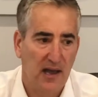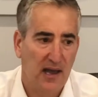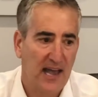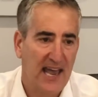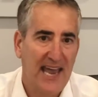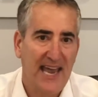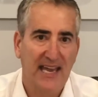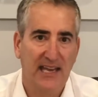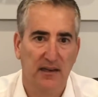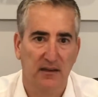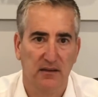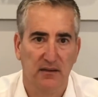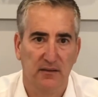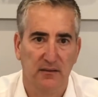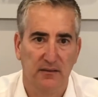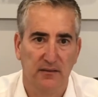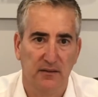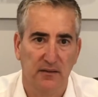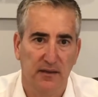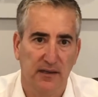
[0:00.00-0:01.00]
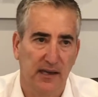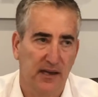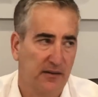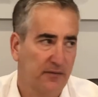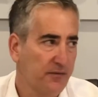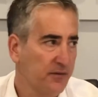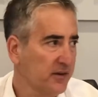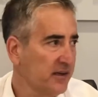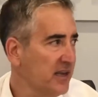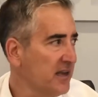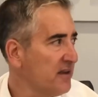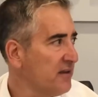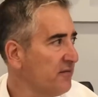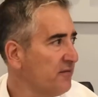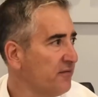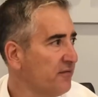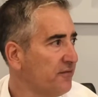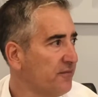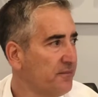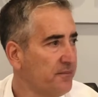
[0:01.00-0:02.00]
hate. You got to
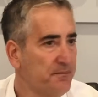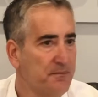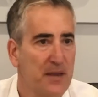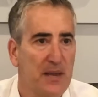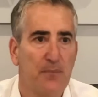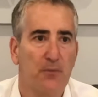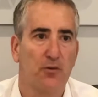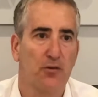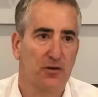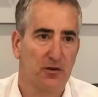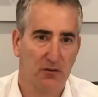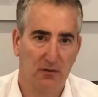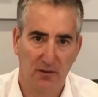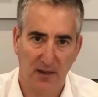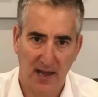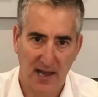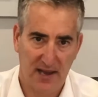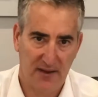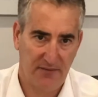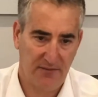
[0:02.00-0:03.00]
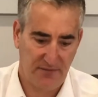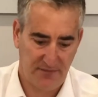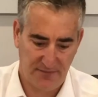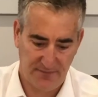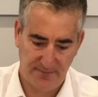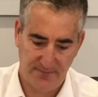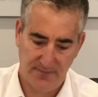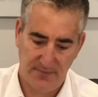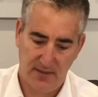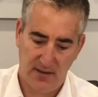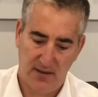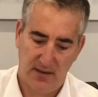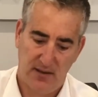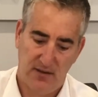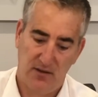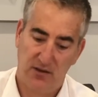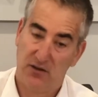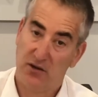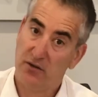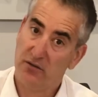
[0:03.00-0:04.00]
forgive people in your life.
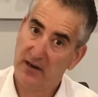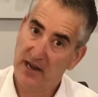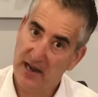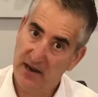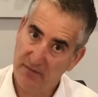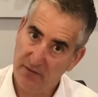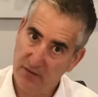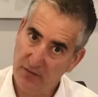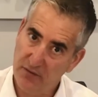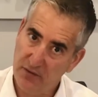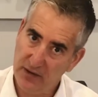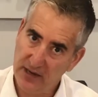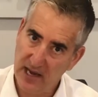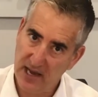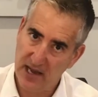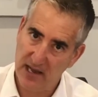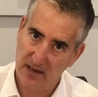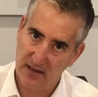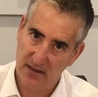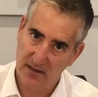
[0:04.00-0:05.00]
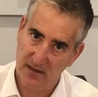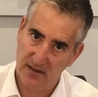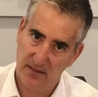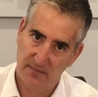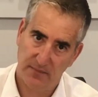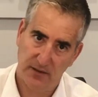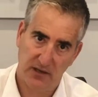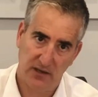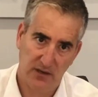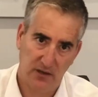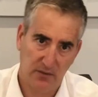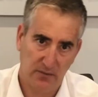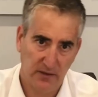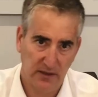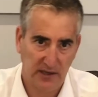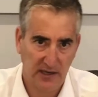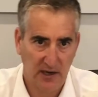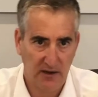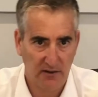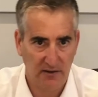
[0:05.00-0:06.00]
You don't ever forget, but you don't want to
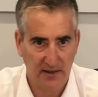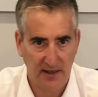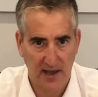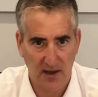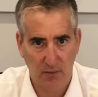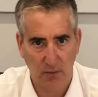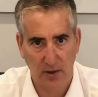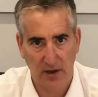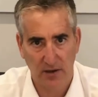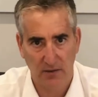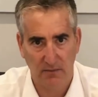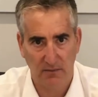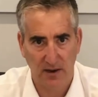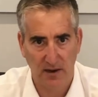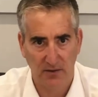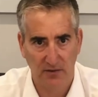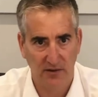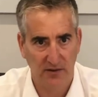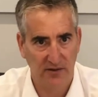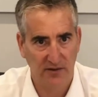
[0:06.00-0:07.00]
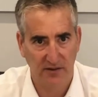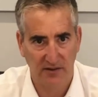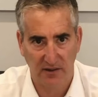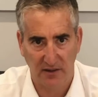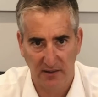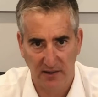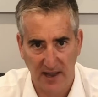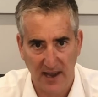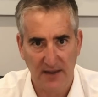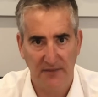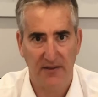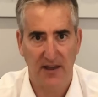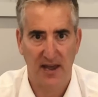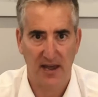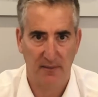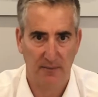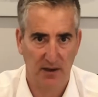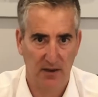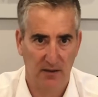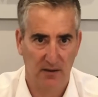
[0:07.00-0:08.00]
carry that weight around. Just as a life
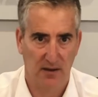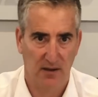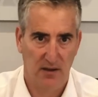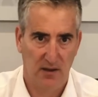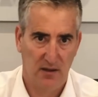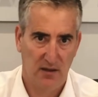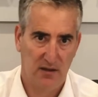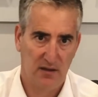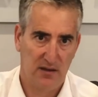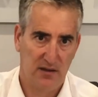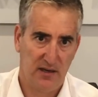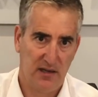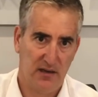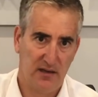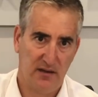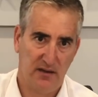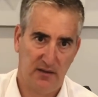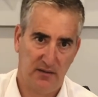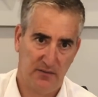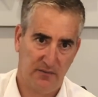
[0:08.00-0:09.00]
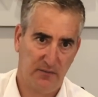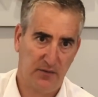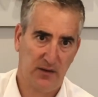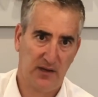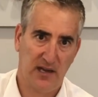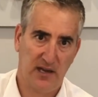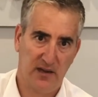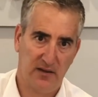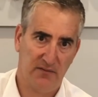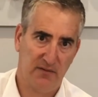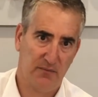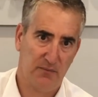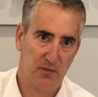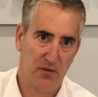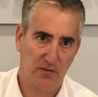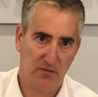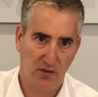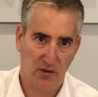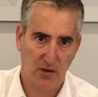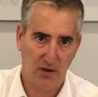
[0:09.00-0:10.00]
habit, you need to forgive and
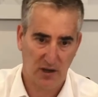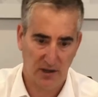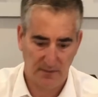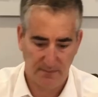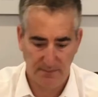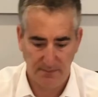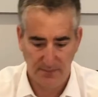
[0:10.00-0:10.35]
move on,